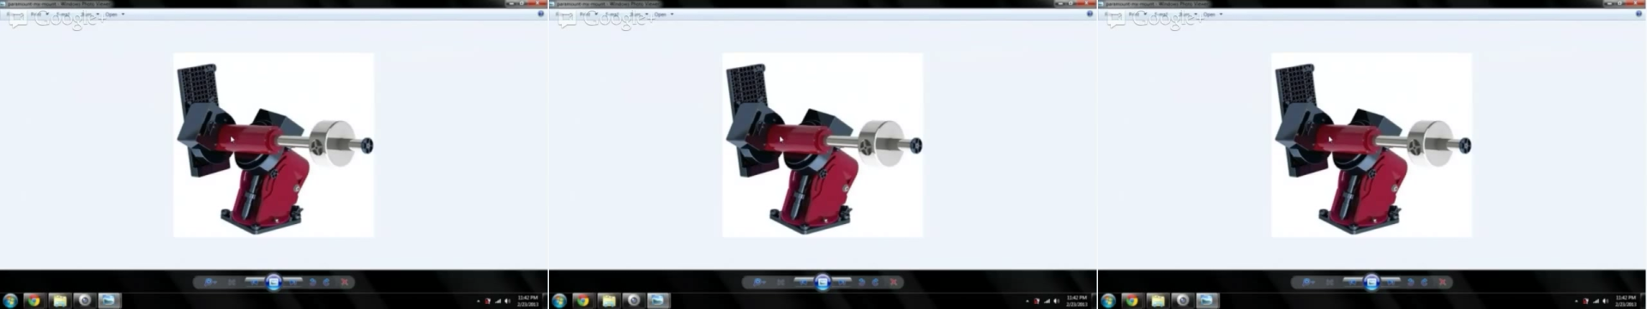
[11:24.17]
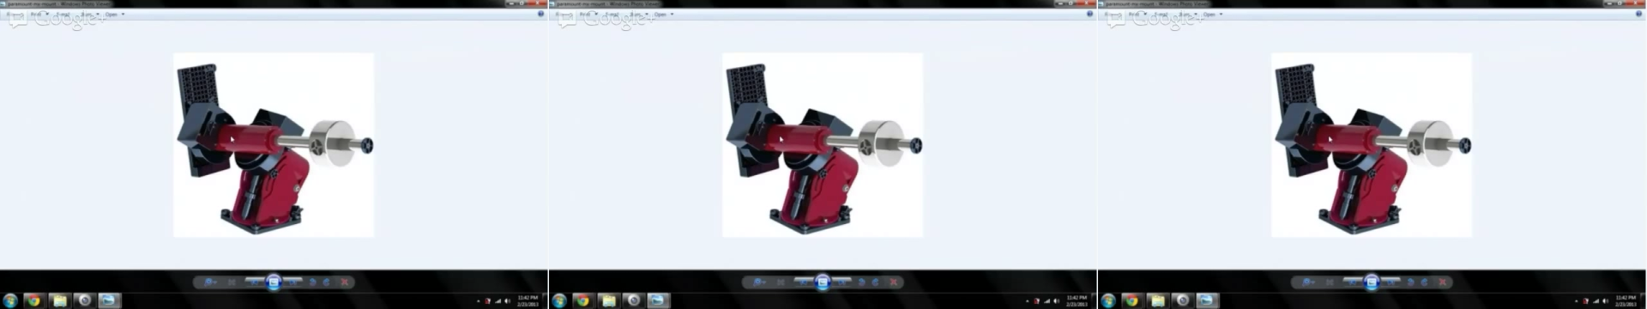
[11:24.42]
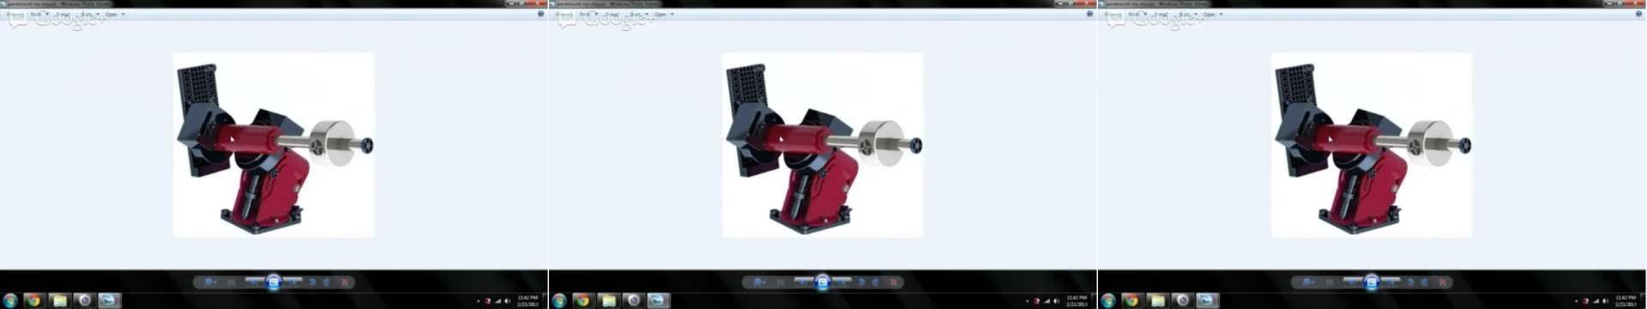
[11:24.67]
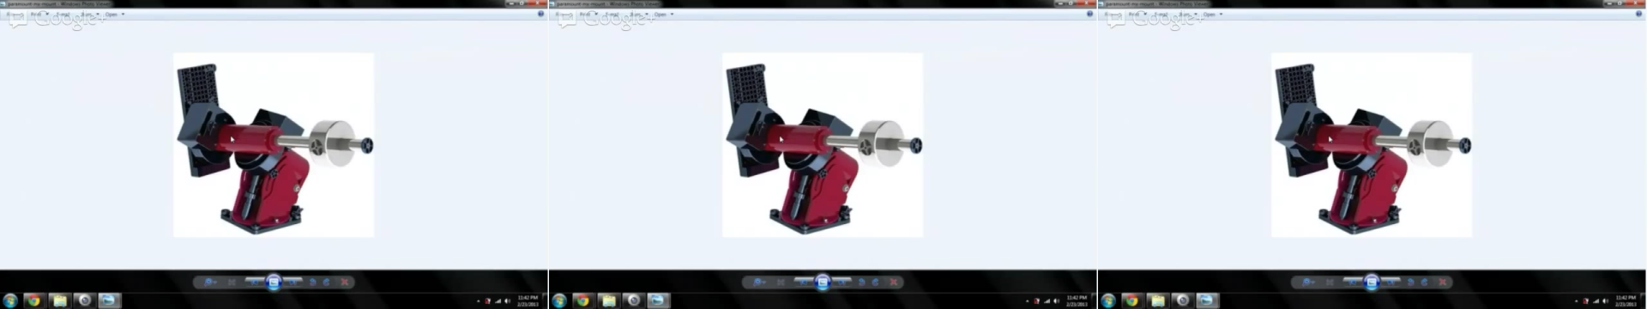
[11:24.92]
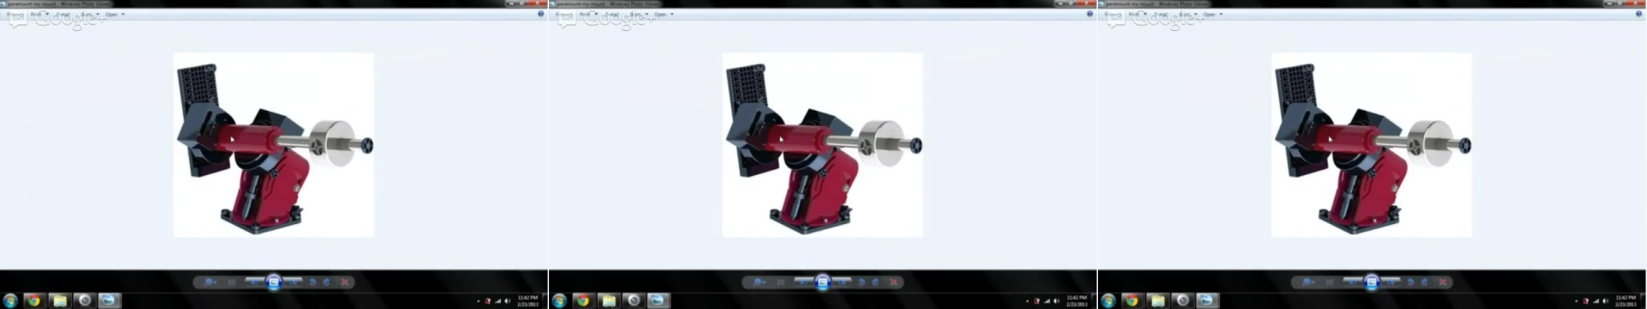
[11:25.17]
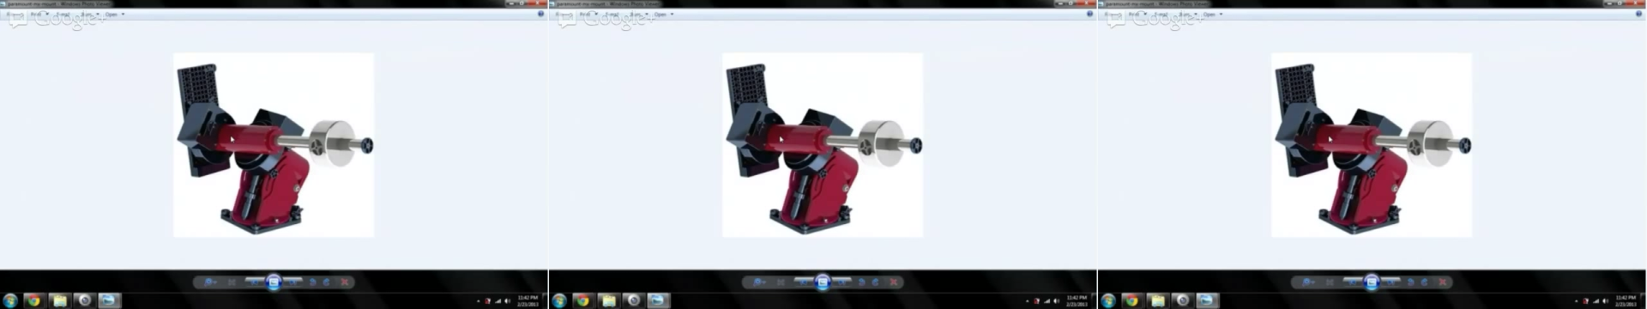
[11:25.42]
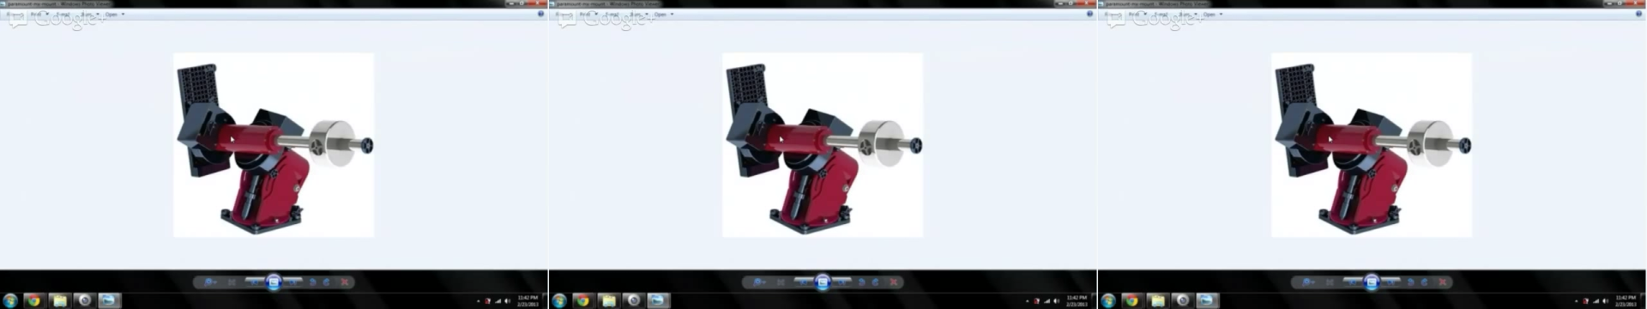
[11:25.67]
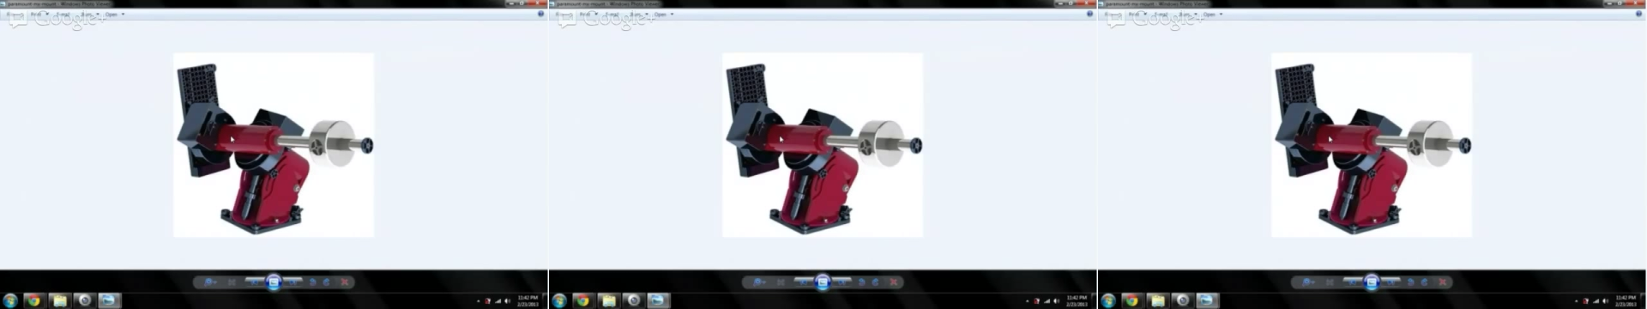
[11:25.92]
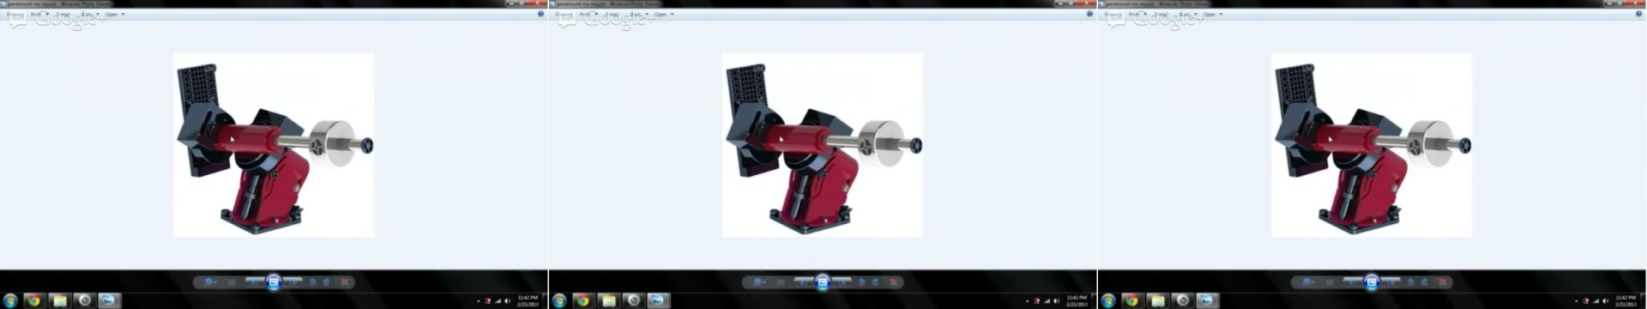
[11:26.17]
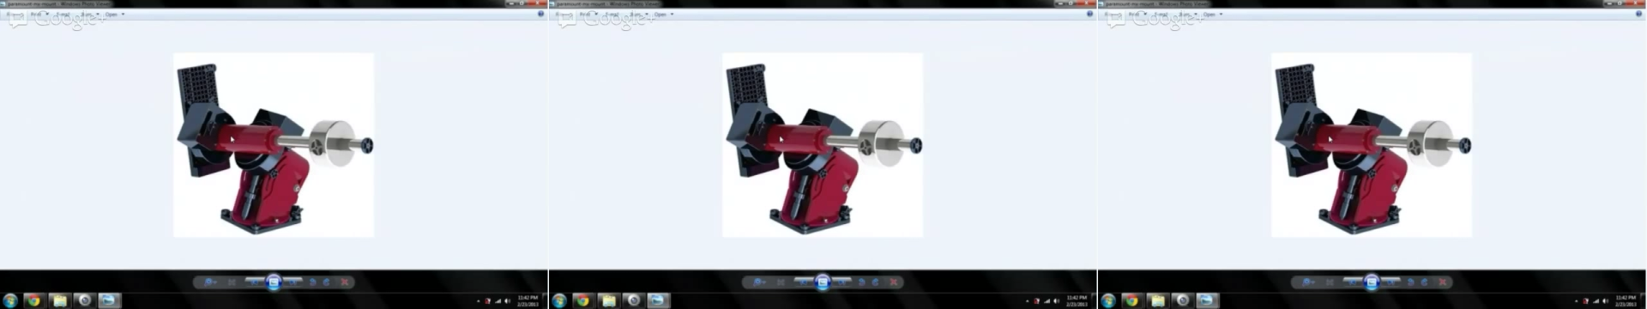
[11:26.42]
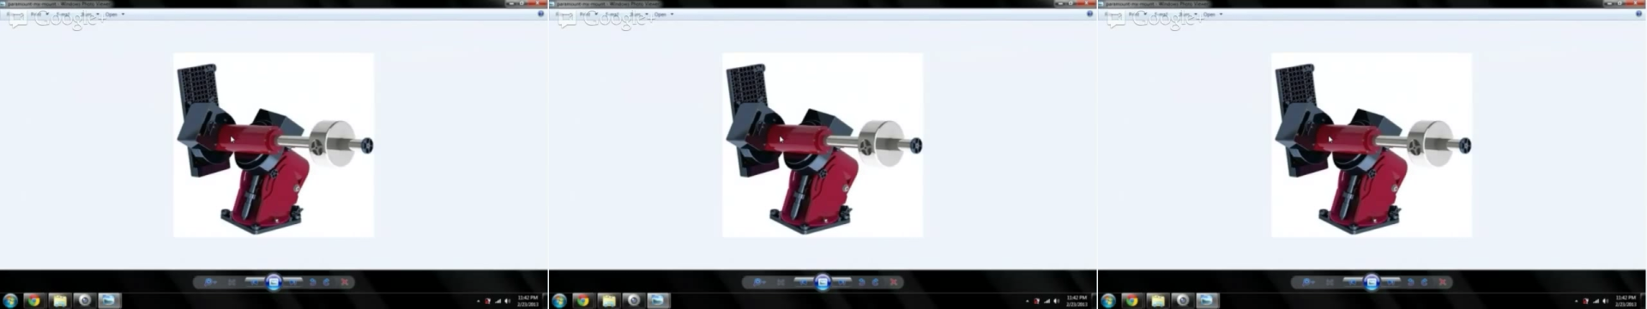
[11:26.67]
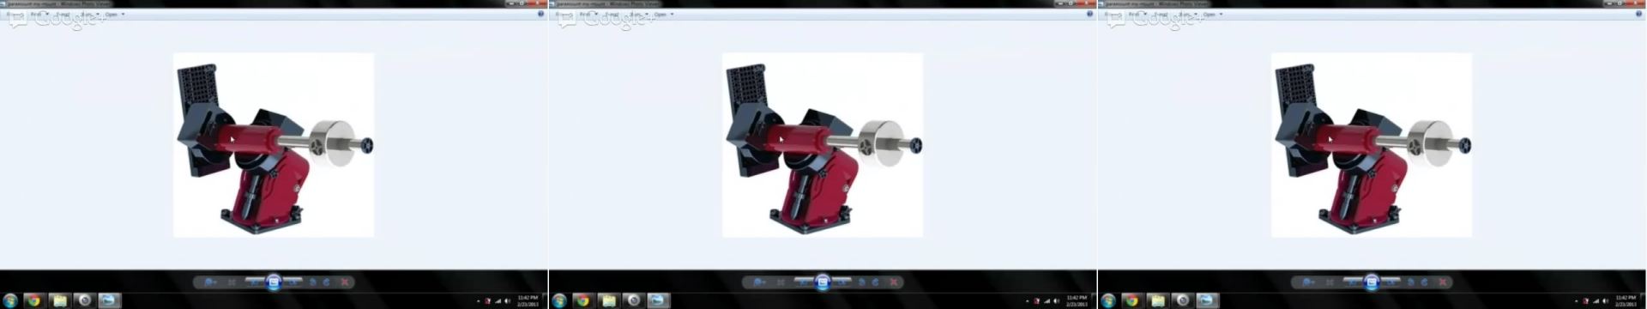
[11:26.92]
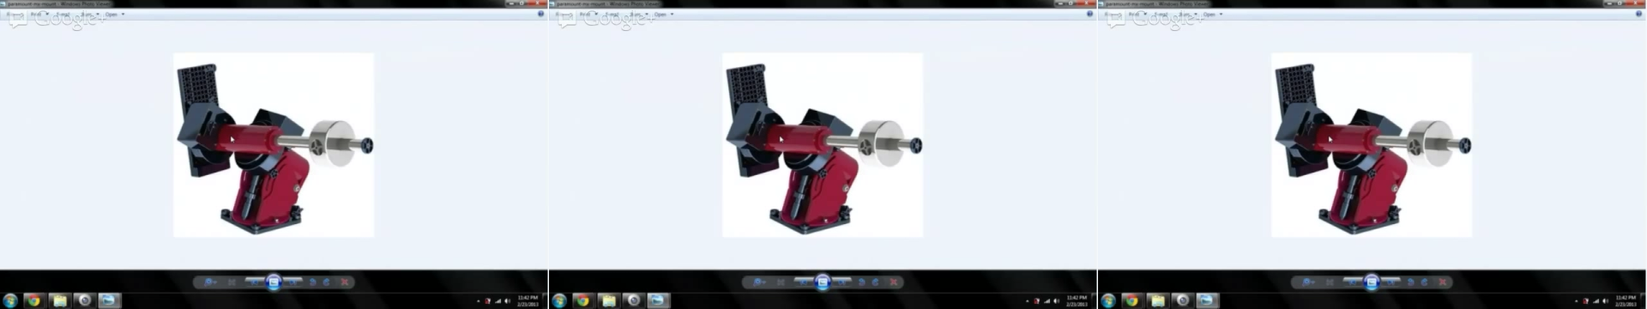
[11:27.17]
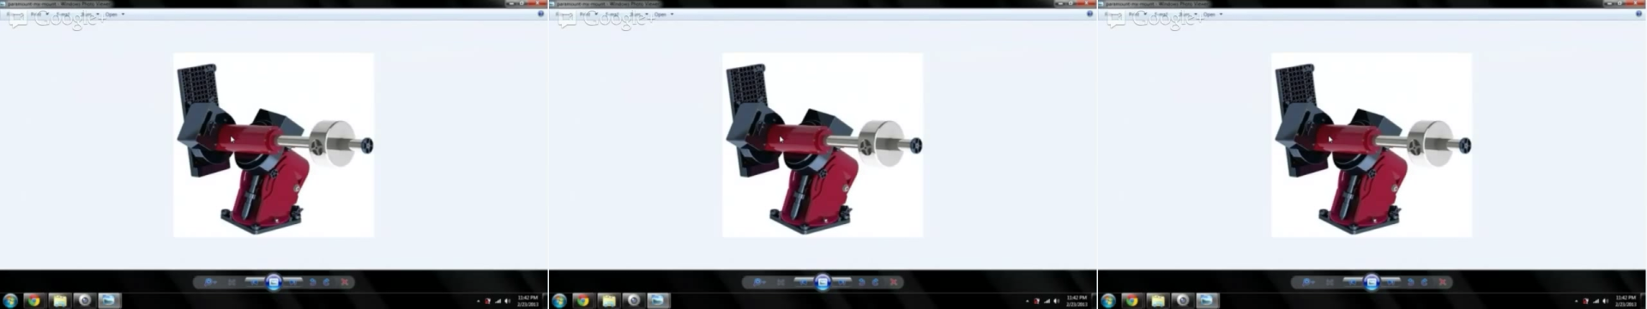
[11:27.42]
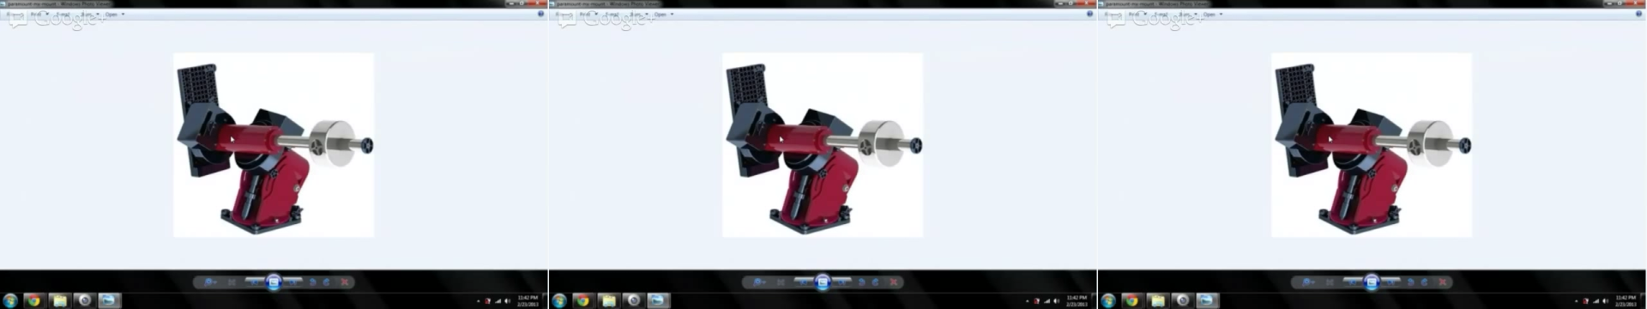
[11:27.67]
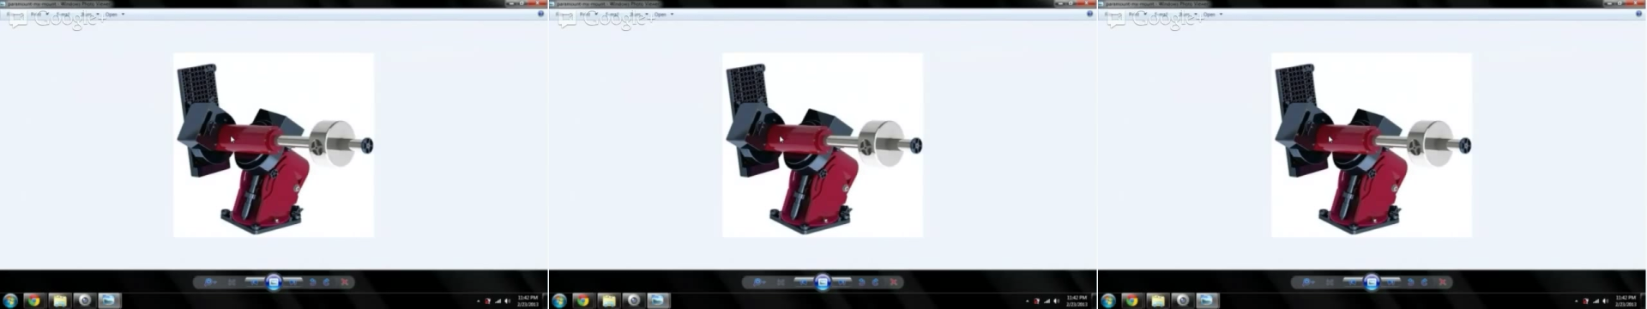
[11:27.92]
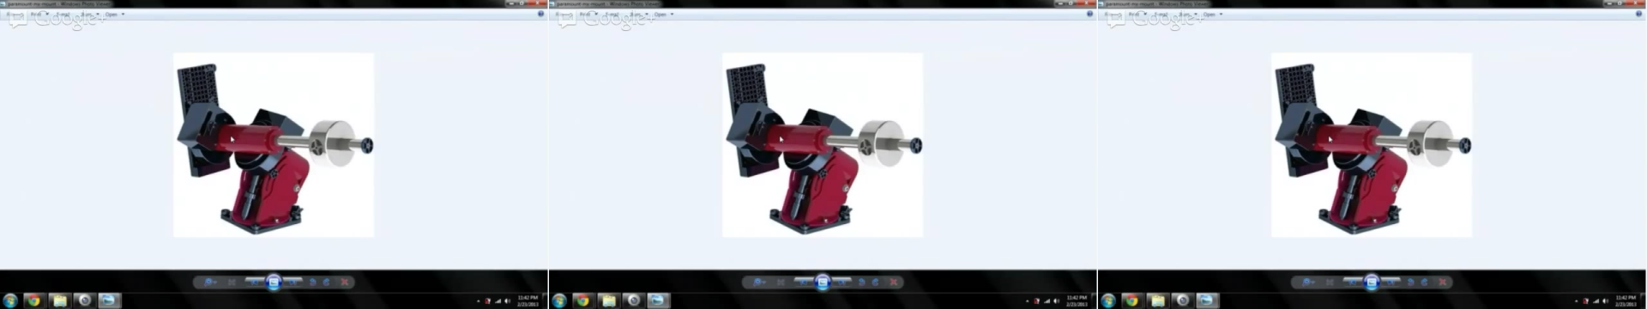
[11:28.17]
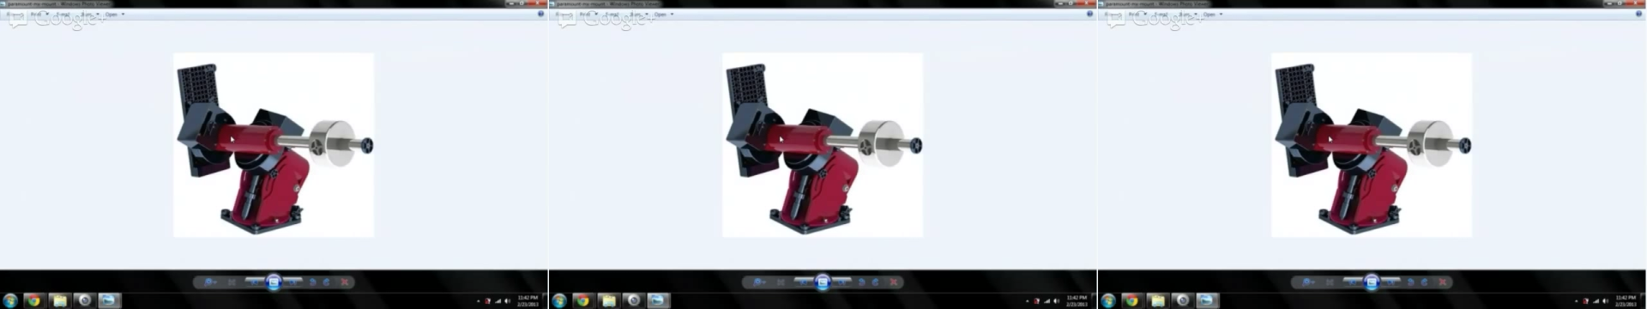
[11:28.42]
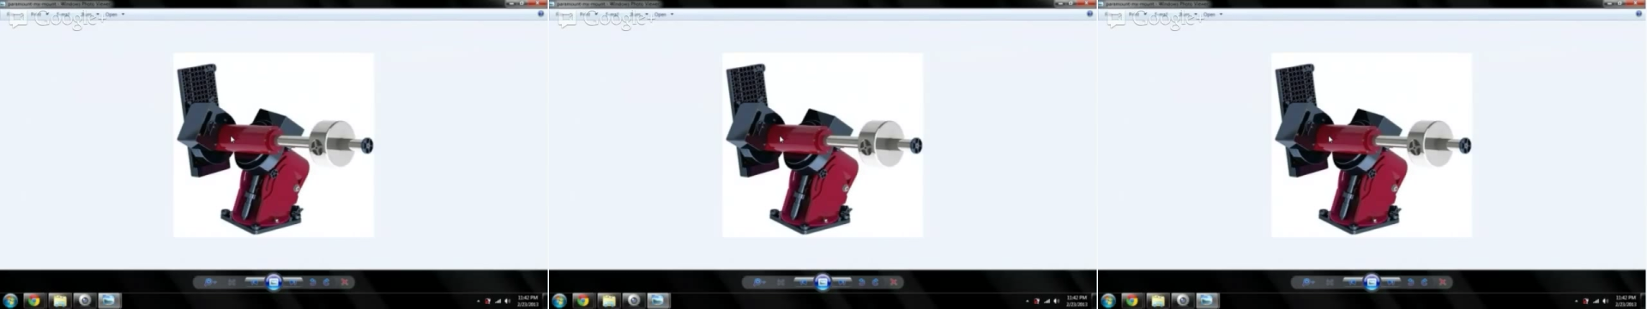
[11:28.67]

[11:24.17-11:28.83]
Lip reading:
[unreadable: no face in view]